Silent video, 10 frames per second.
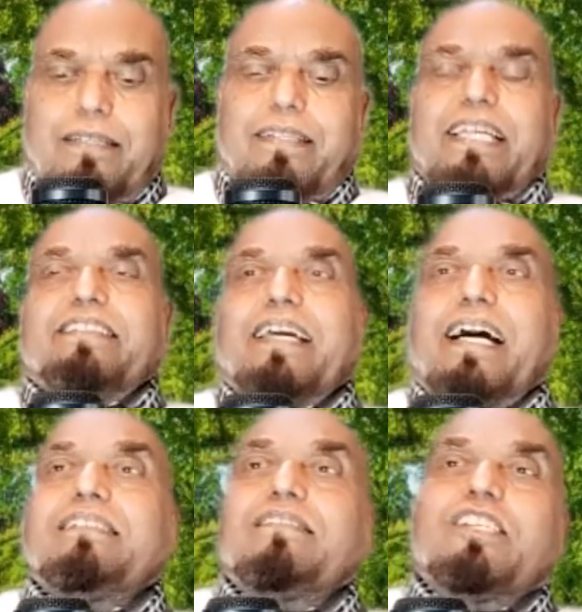Then the
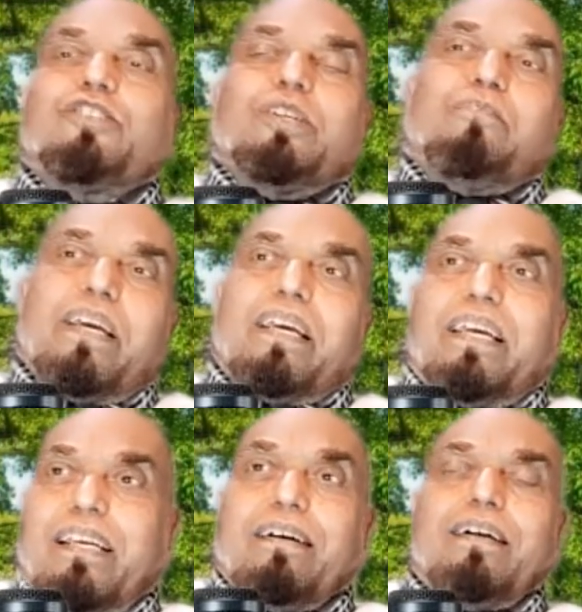answer should
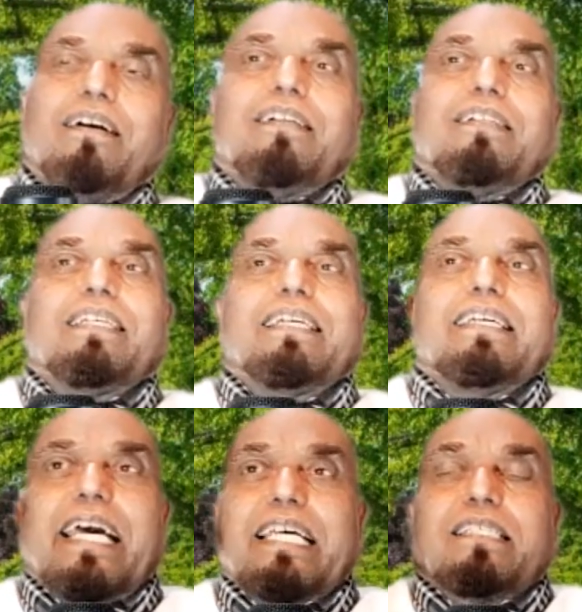be,
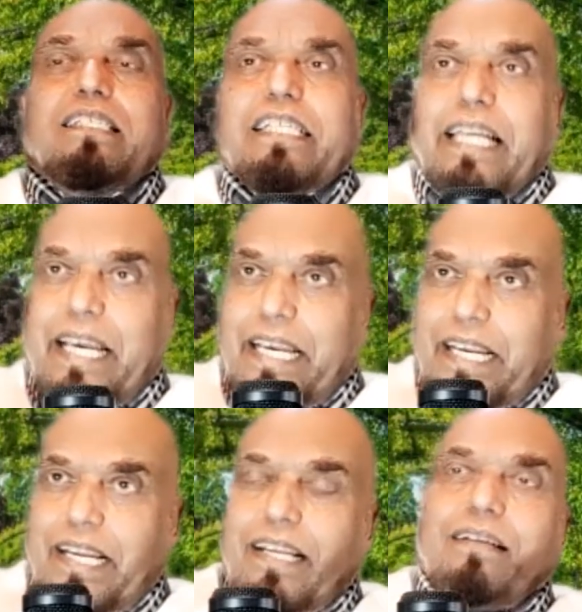
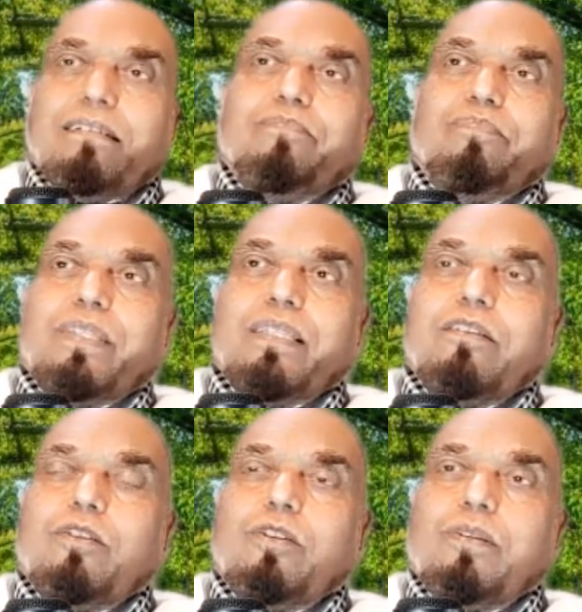yesterday
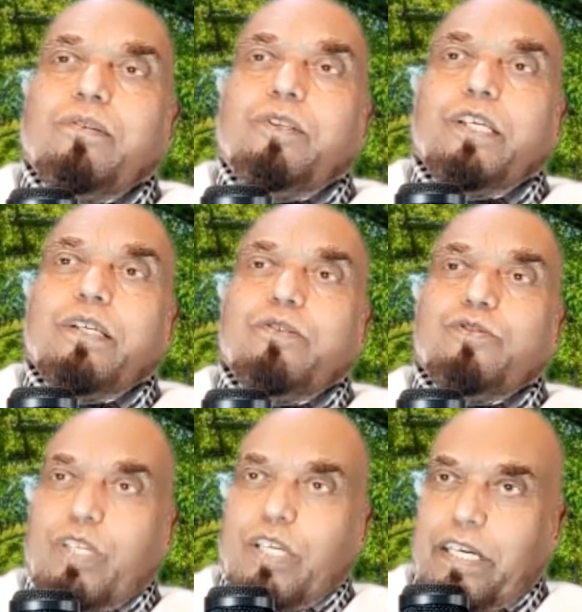
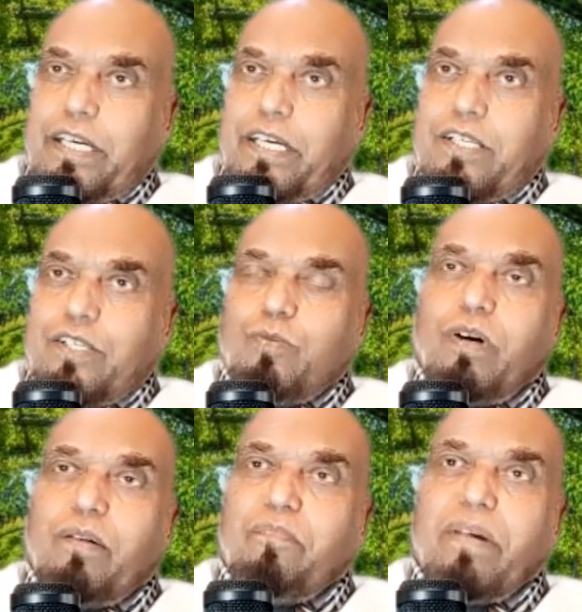these chairs
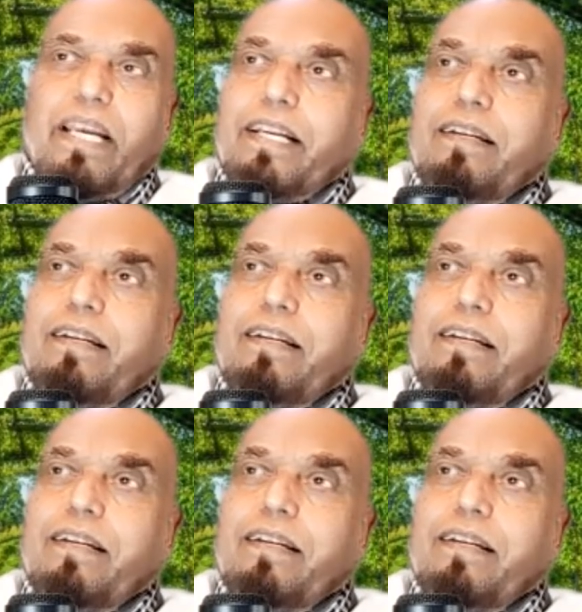were made.